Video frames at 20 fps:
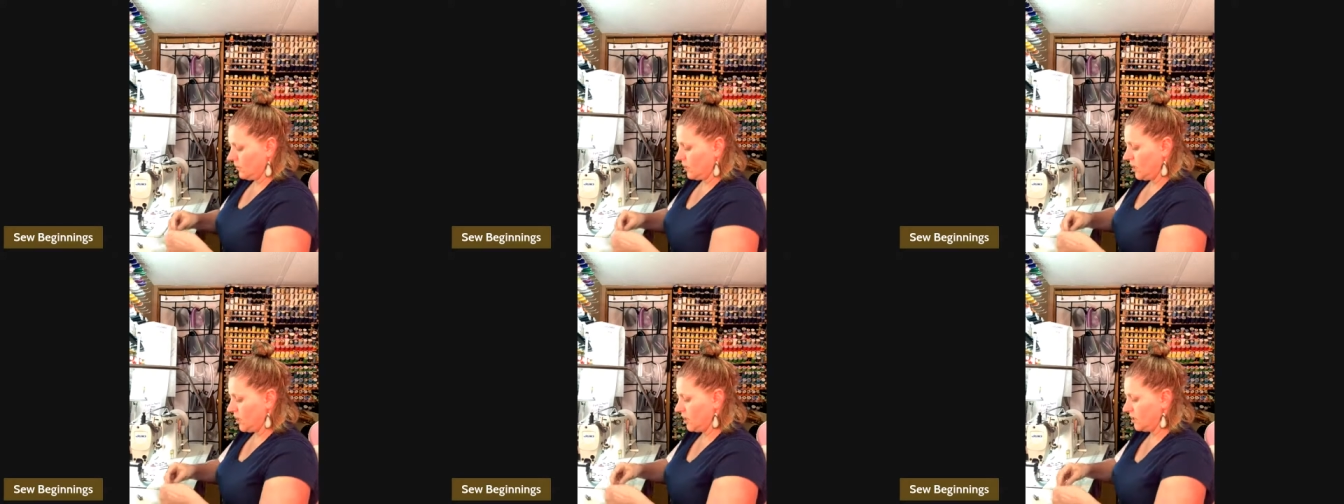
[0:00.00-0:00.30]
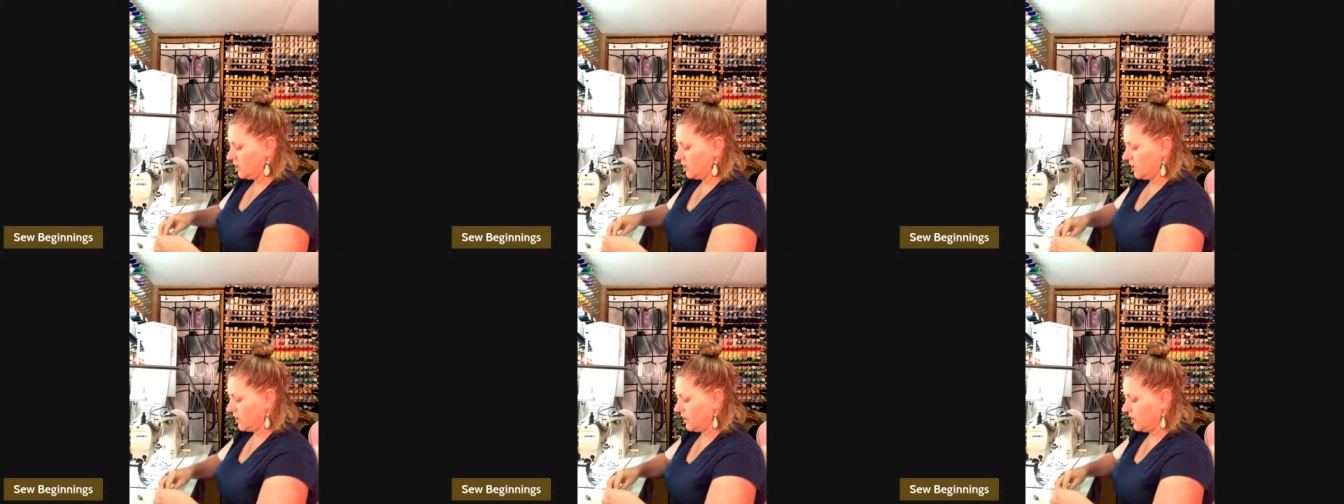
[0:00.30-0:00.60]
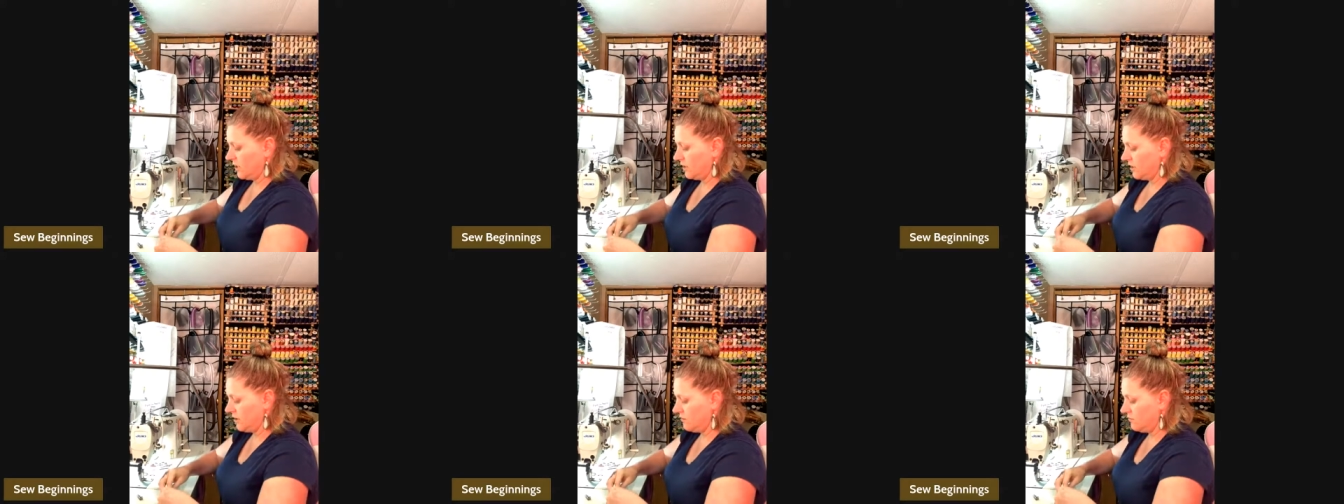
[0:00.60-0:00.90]
Gosh, I
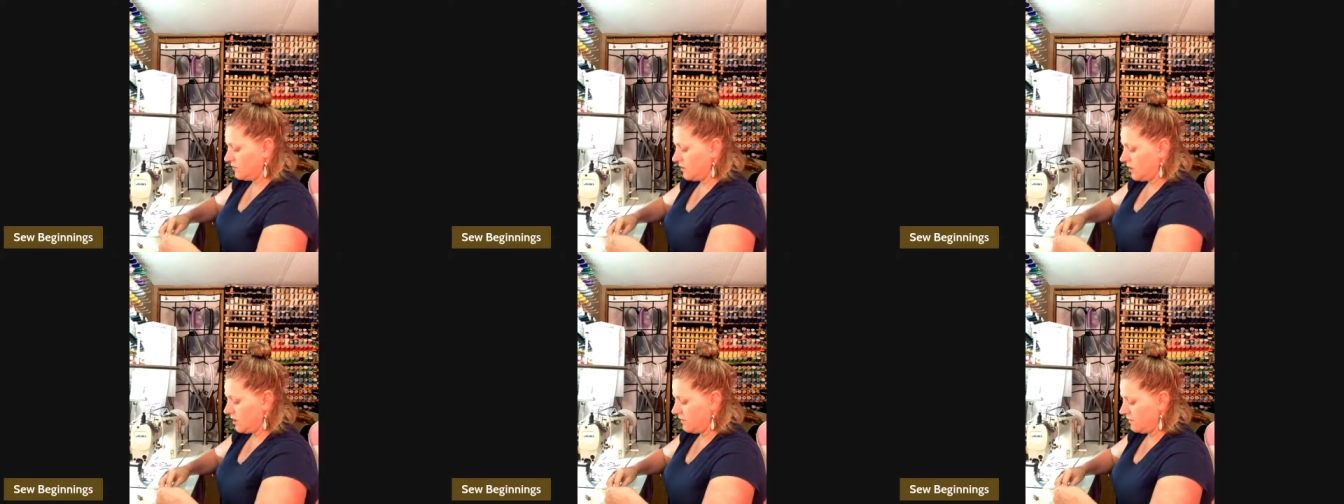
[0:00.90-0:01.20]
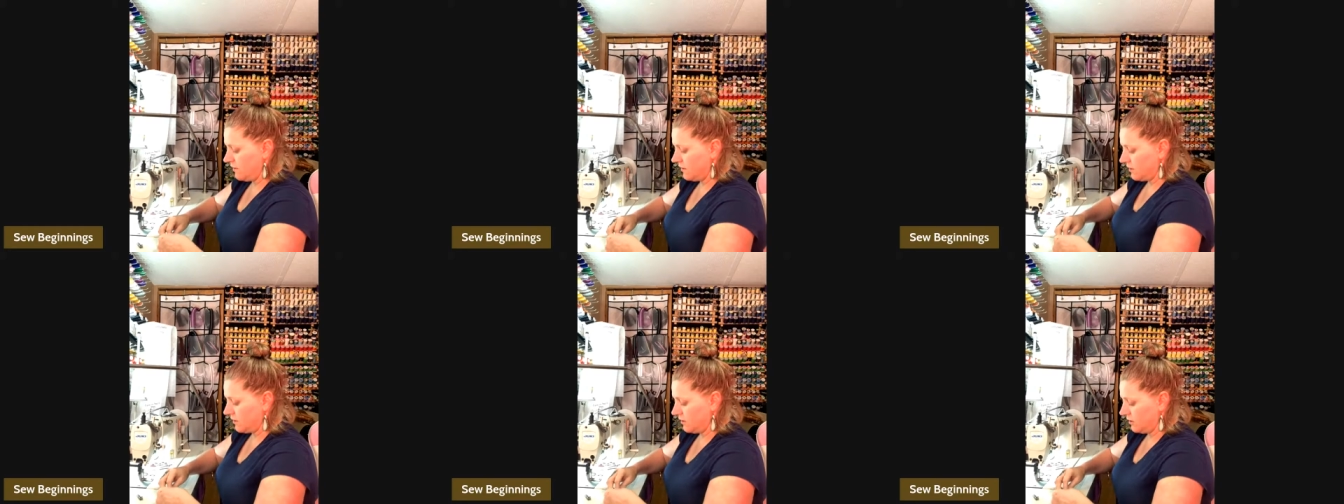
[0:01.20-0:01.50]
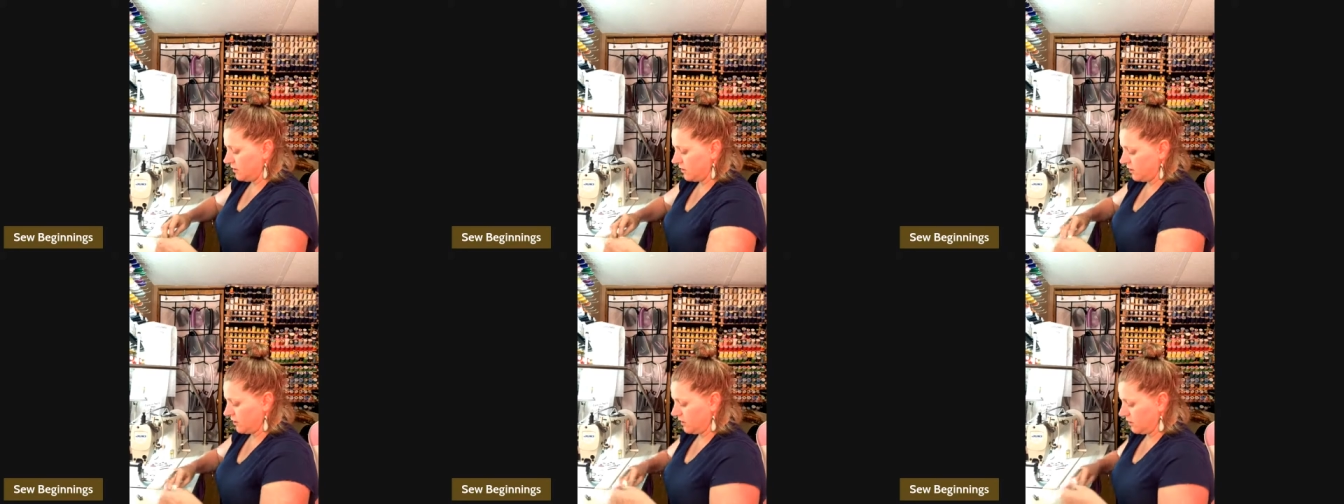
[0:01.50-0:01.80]
get so nervous
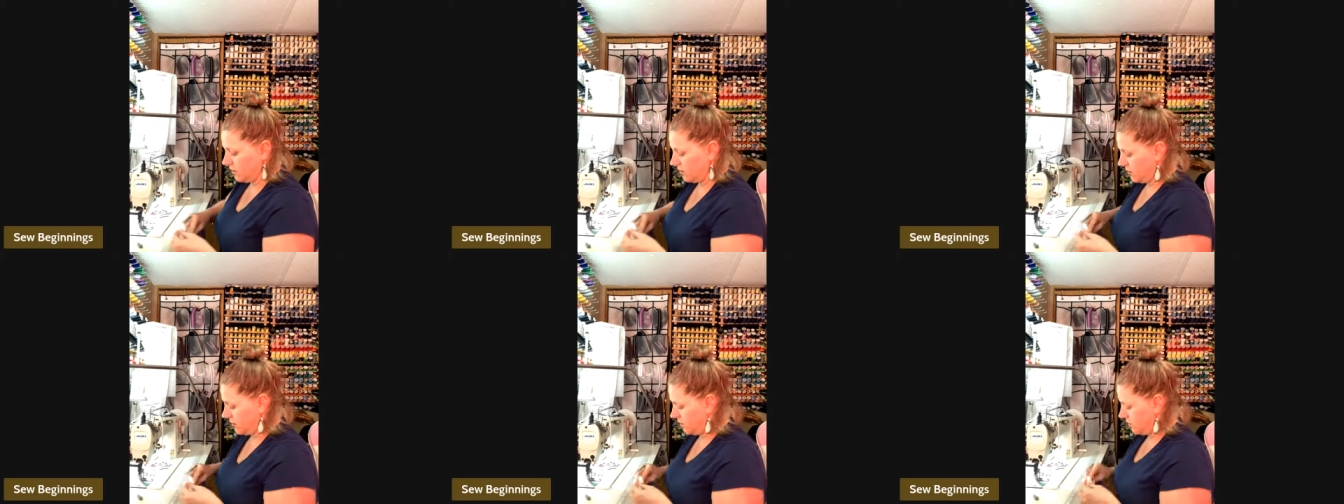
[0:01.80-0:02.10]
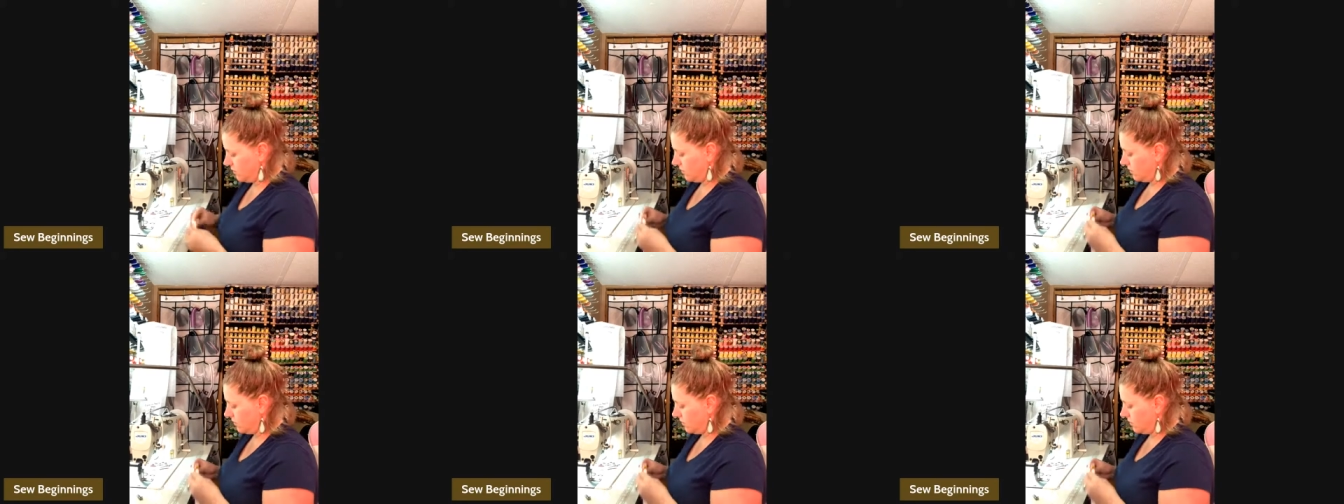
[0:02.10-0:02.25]
on here.